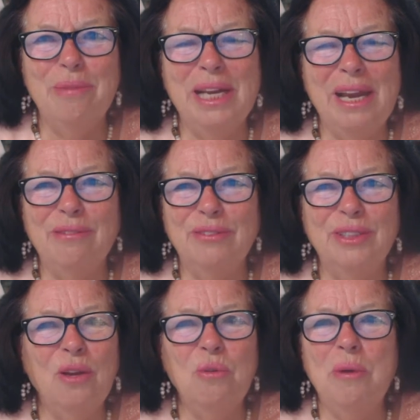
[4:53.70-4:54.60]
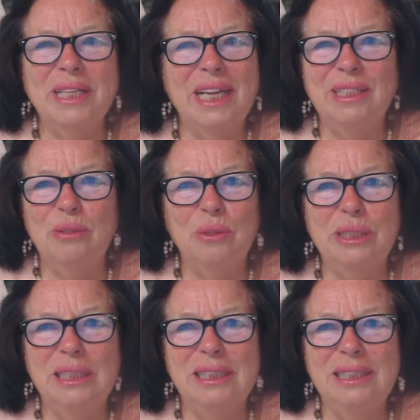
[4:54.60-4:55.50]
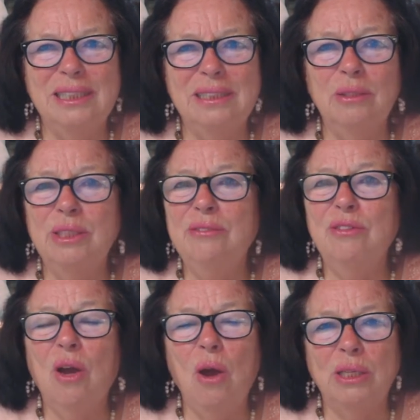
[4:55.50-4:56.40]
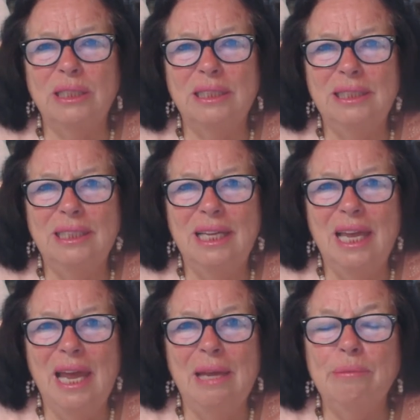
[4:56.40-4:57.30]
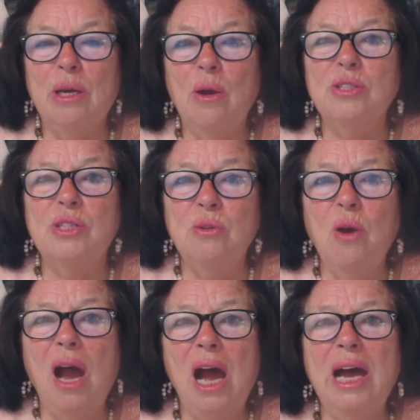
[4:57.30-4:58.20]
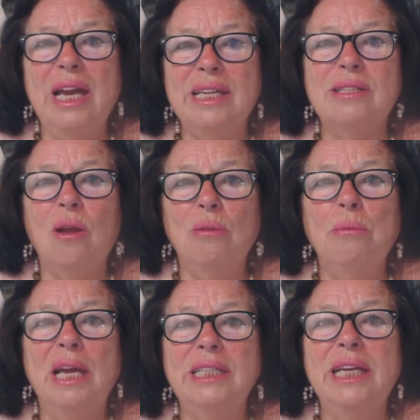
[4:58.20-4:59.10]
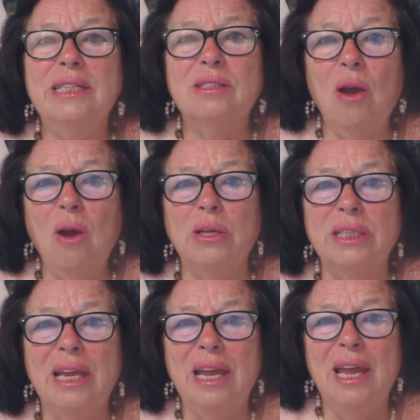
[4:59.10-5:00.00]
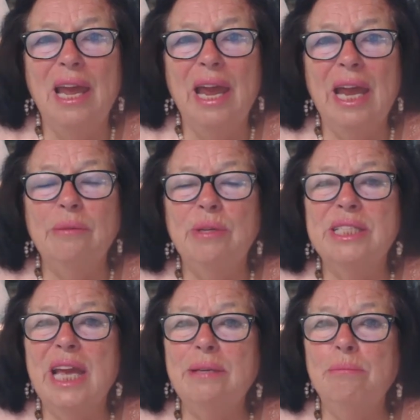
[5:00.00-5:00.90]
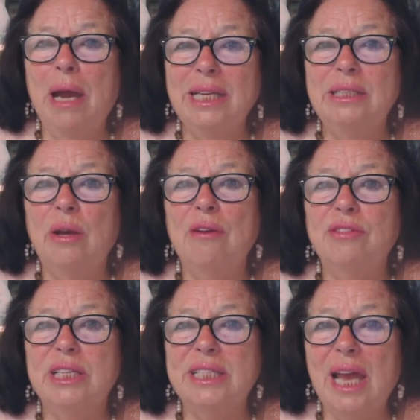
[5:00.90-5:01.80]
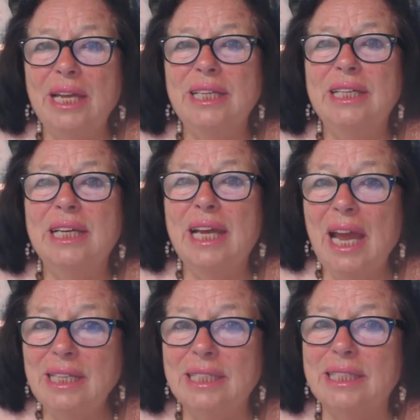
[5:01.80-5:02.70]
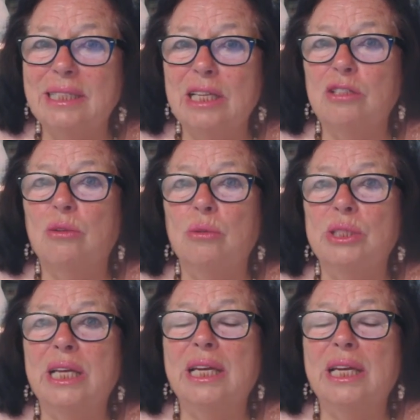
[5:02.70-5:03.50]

My love, no one can do it. Not even God. Because you are as almighty as God. And with that might, you have decided against the truth,